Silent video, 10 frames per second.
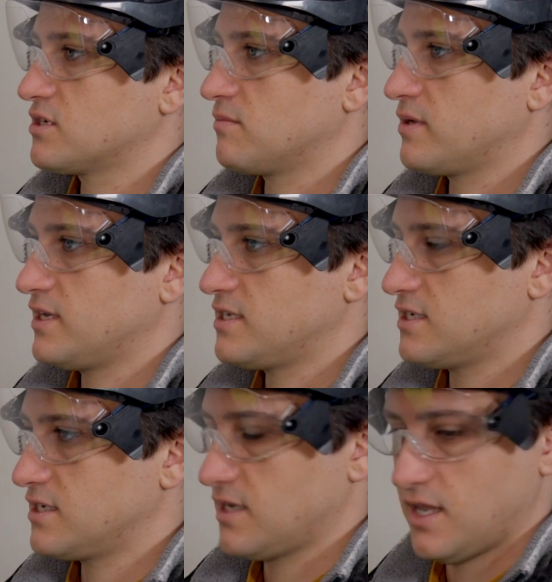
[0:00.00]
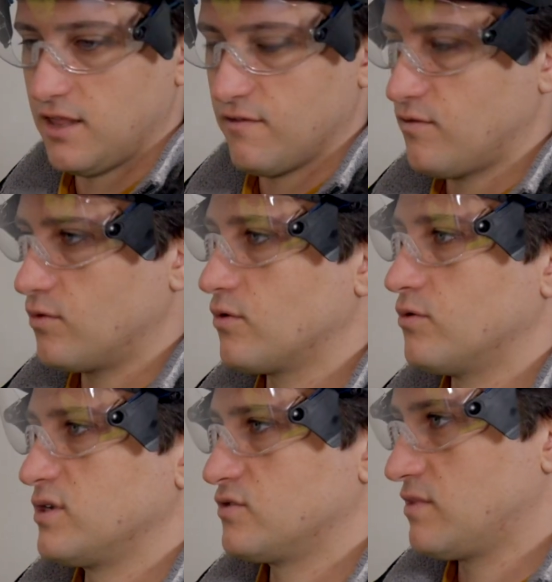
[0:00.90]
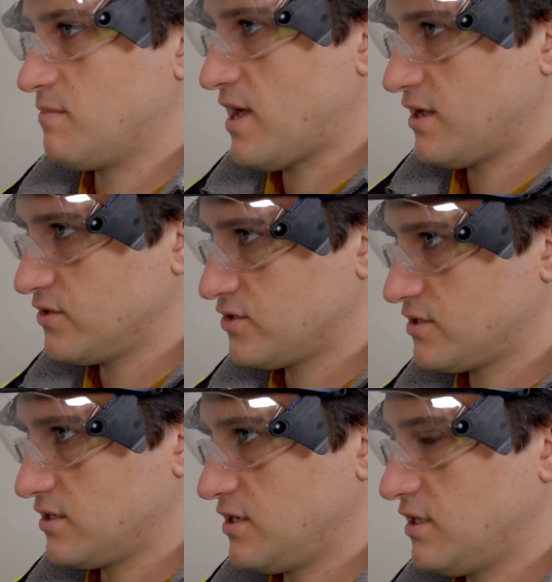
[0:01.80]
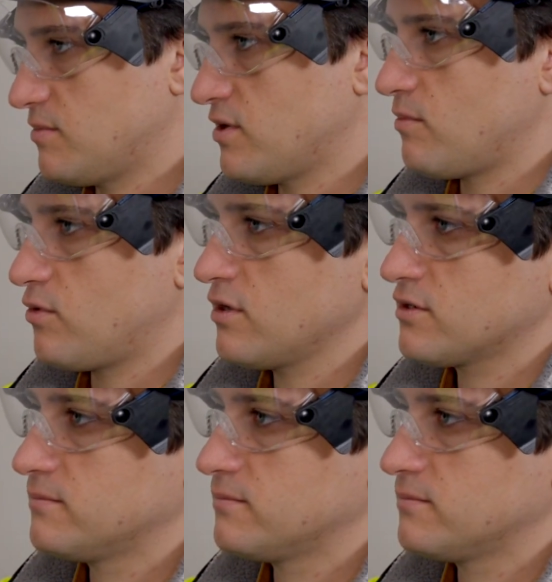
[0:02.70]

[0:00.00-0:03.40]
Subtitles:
completed, and then the forecourt is rebalanced in the pipework.